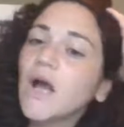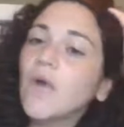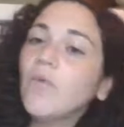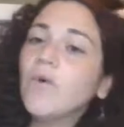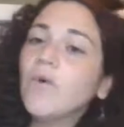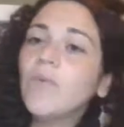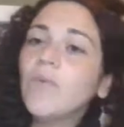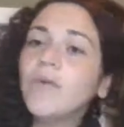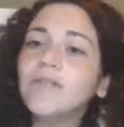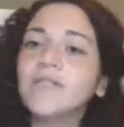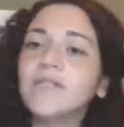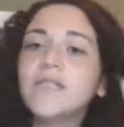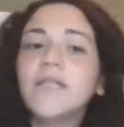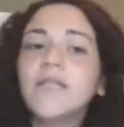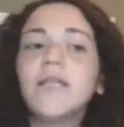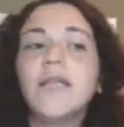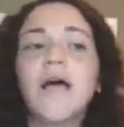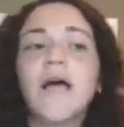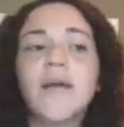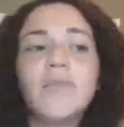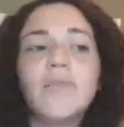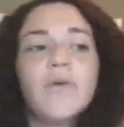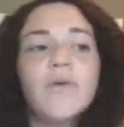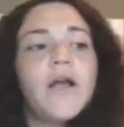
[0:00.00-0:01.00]
We went to the
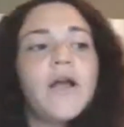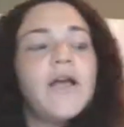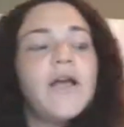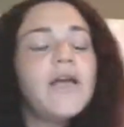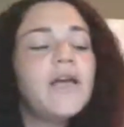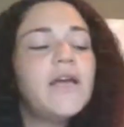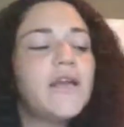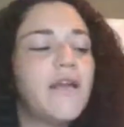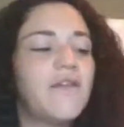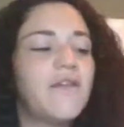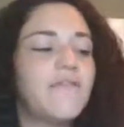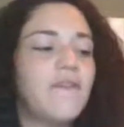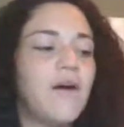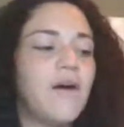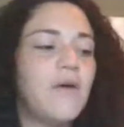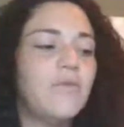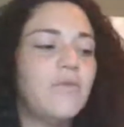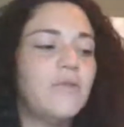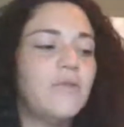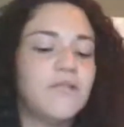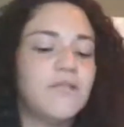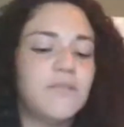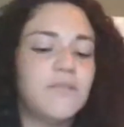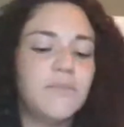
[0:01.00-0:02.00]
library and I
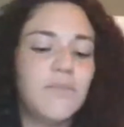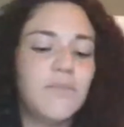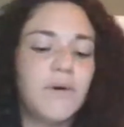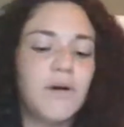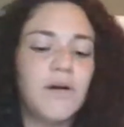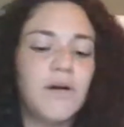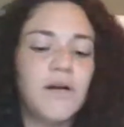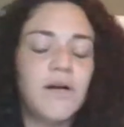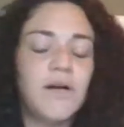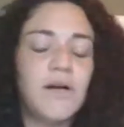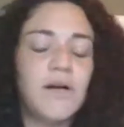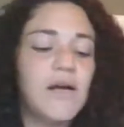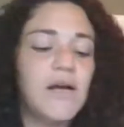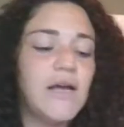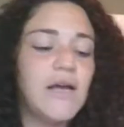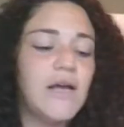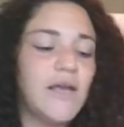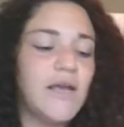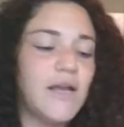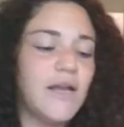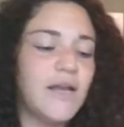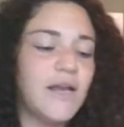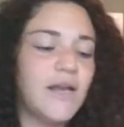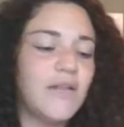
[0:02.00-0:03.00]
found this book
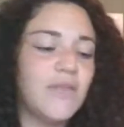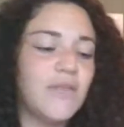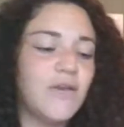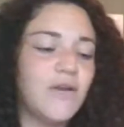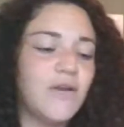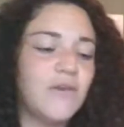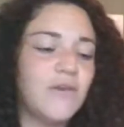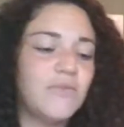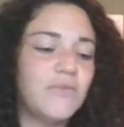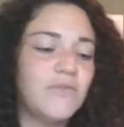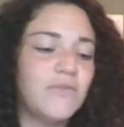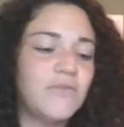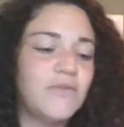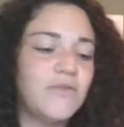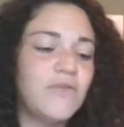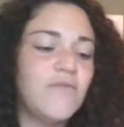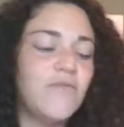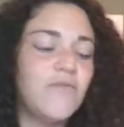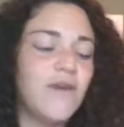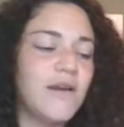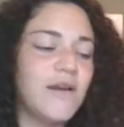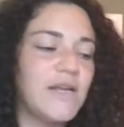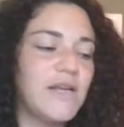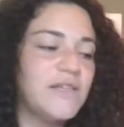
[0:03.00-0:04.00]
and I thought it was so
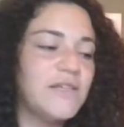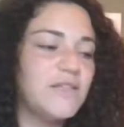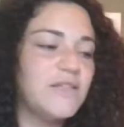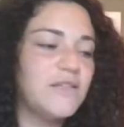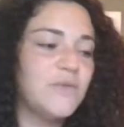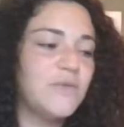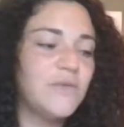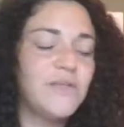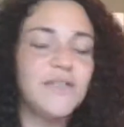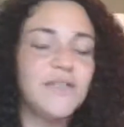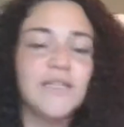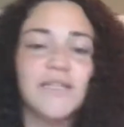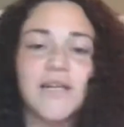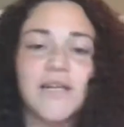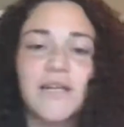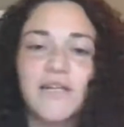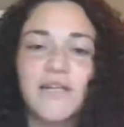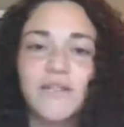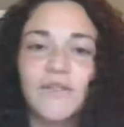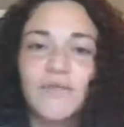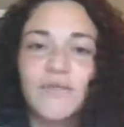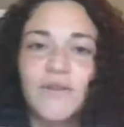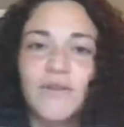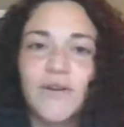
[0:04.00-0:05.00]
funny. So we
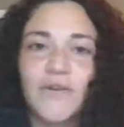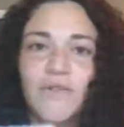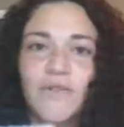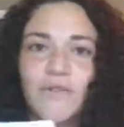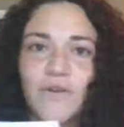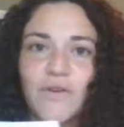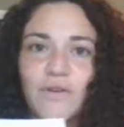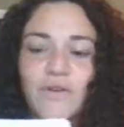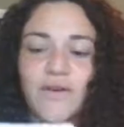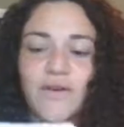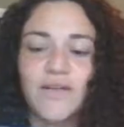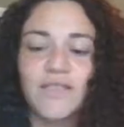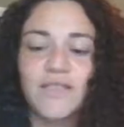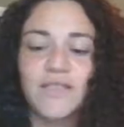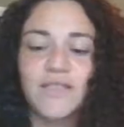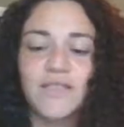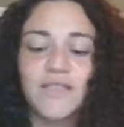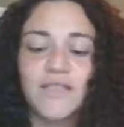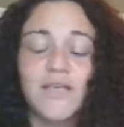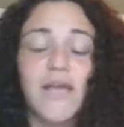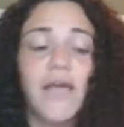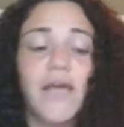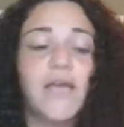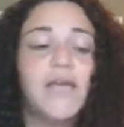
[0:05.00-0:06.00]
decided to read it for you guys
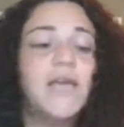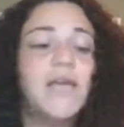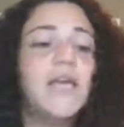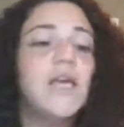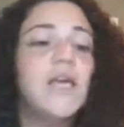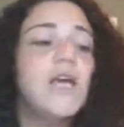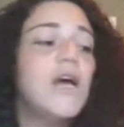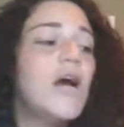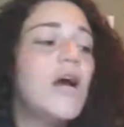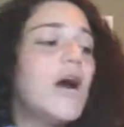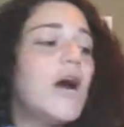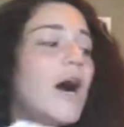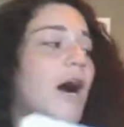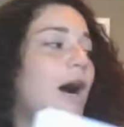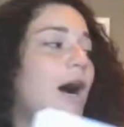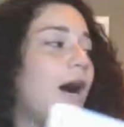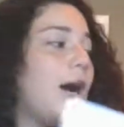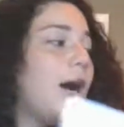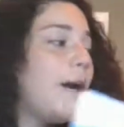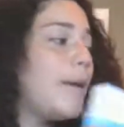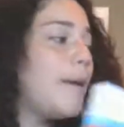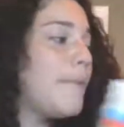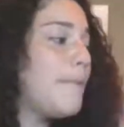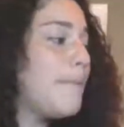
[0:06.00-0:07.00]
today.
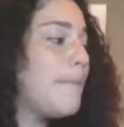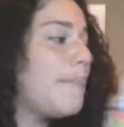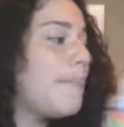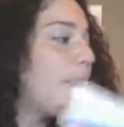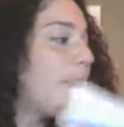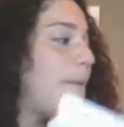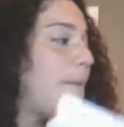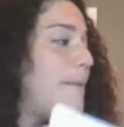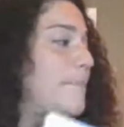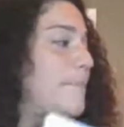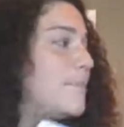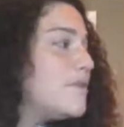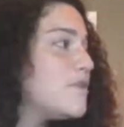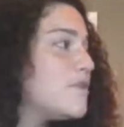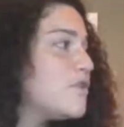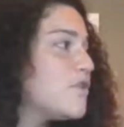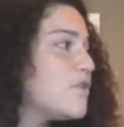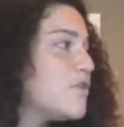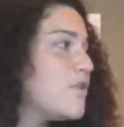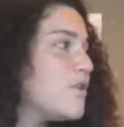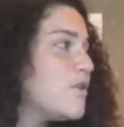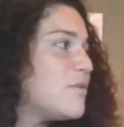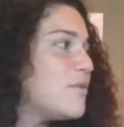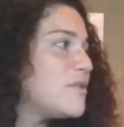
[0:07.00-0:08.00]

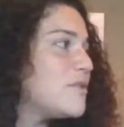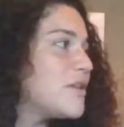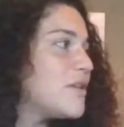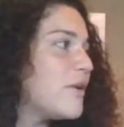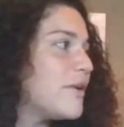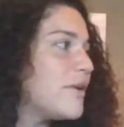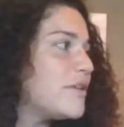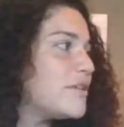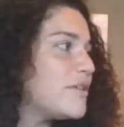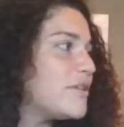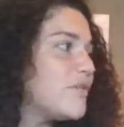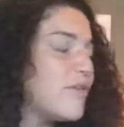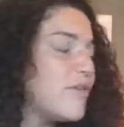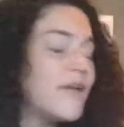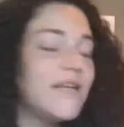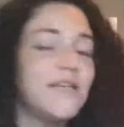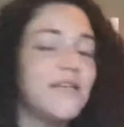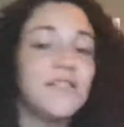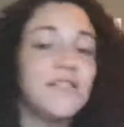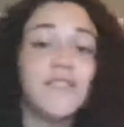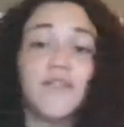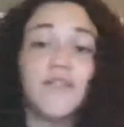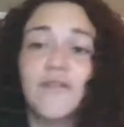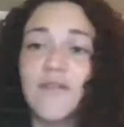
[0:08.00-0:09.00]
Mr. Q is going to read
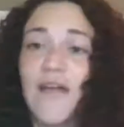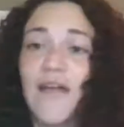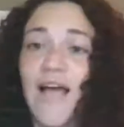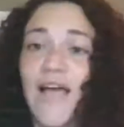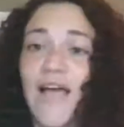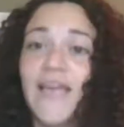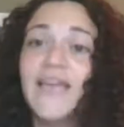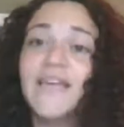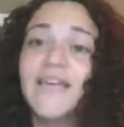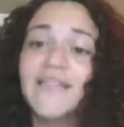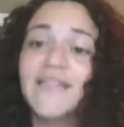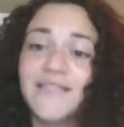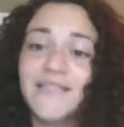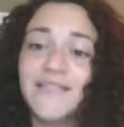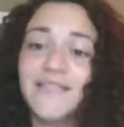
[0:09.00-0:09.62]
it so that I can